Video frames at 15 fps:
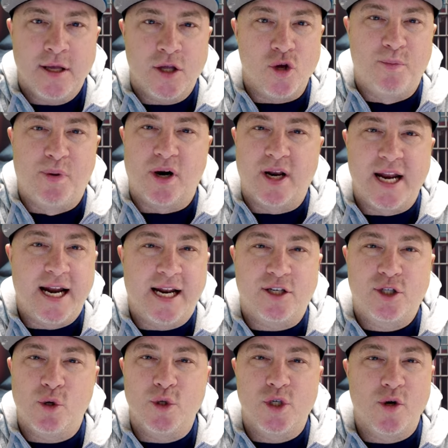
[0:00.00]
You put it in, it
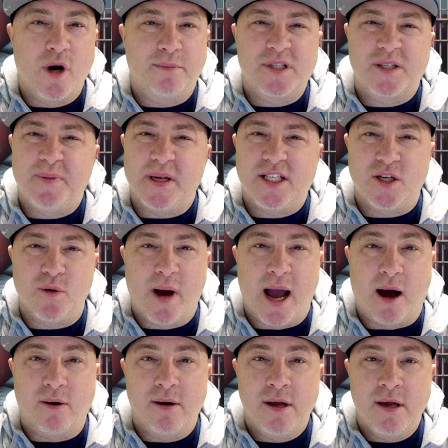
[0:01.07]
chews you up and spits you
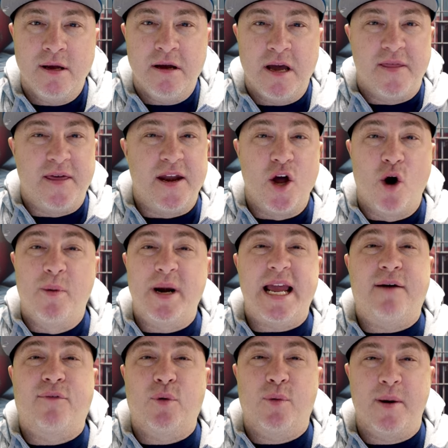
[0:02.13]
out. And then nobody
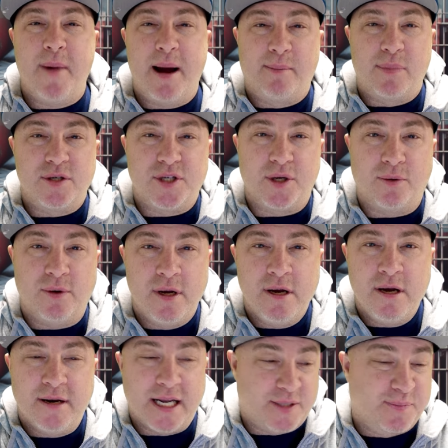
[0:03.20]
ever remembers you.
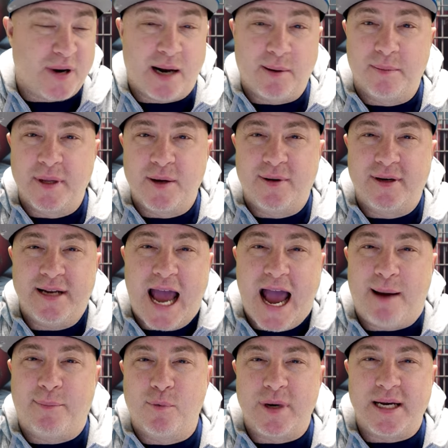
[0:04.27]
That's probably what
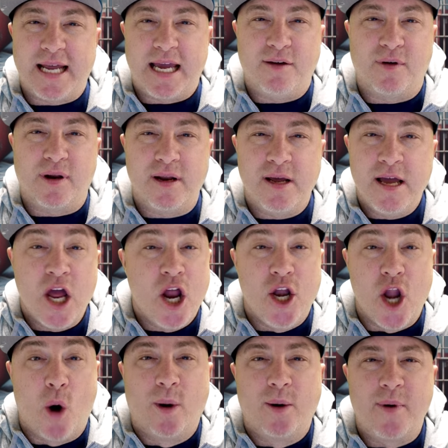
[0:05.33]
happened with David.
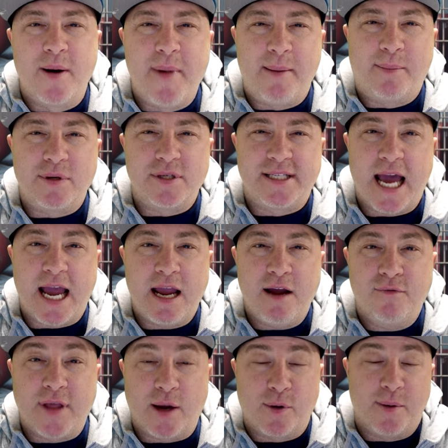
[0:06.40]
No one remembers
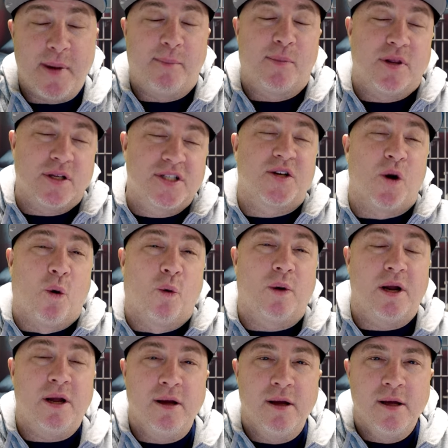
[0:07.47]
Dave. They remember the
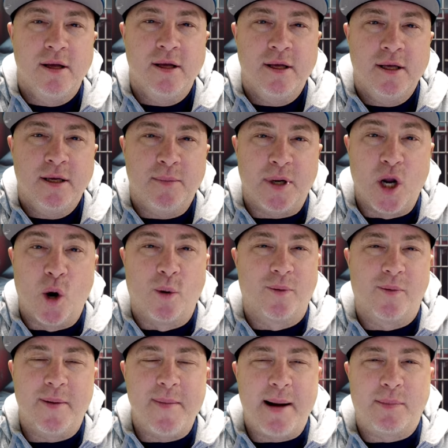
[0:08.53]
story. But no one
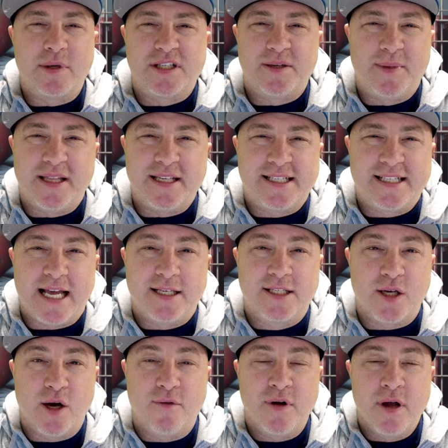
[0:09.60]
remembers him in the sense
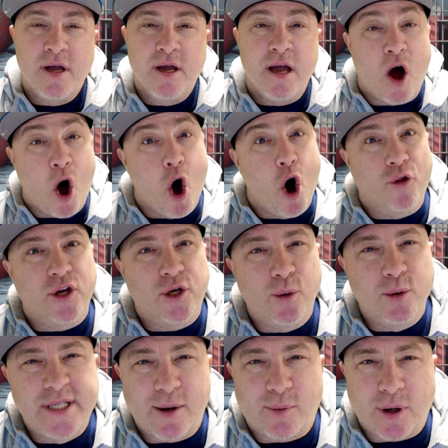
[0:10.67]
of all the
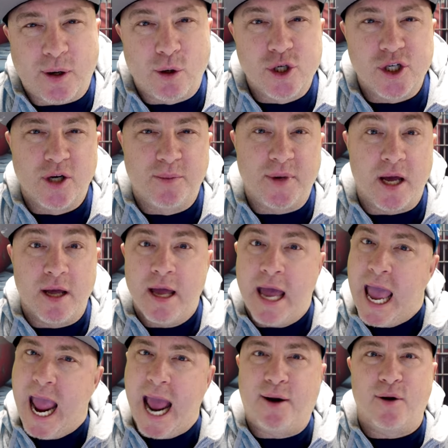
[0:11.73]
dudes that were urging him to
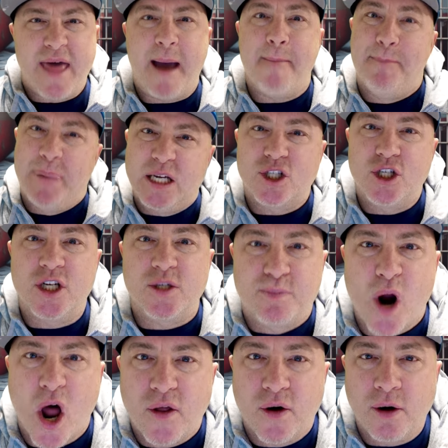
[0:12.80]
handle that business,
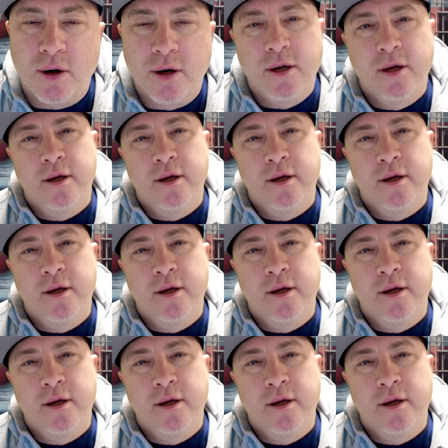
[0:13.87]
brother.